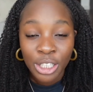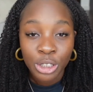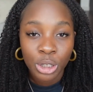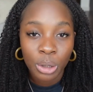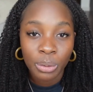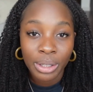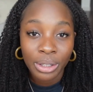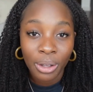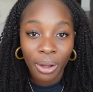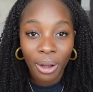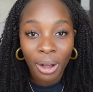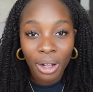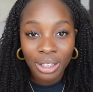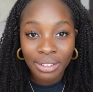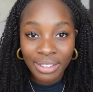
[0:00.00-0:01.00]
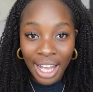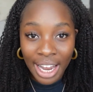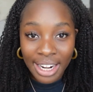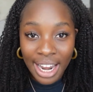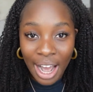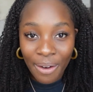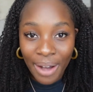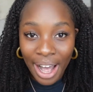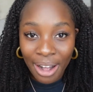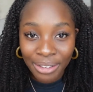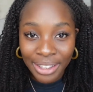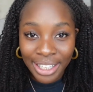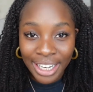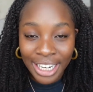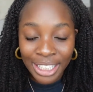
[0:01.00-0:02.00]
So with all of that now
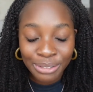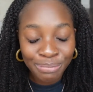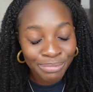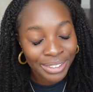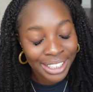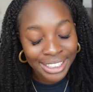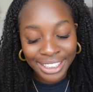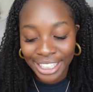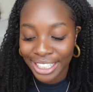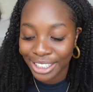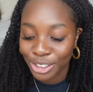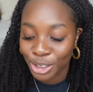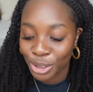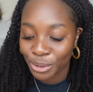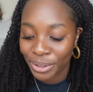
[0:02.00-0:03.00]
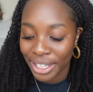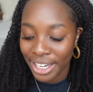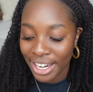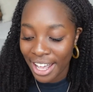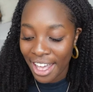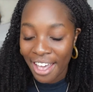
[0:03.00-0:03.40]
out there, let's get into it.